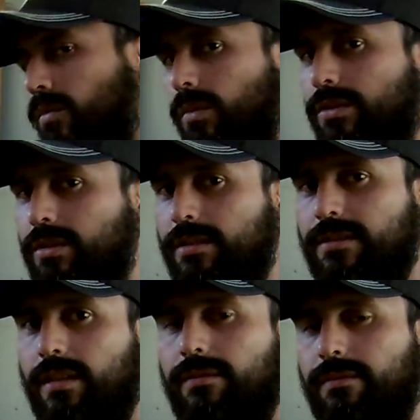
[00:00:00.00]
Once it's
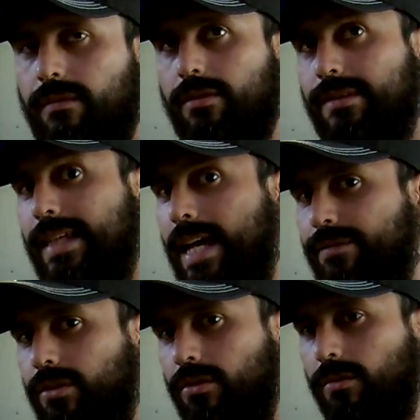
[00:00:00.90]
sat for
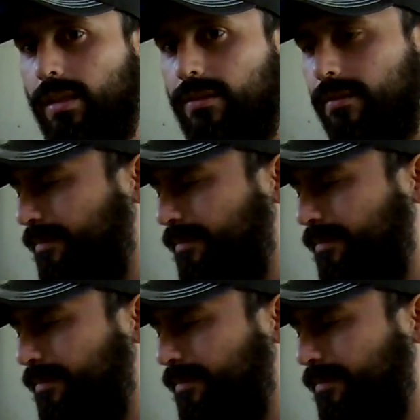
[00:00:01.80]
2 weeks,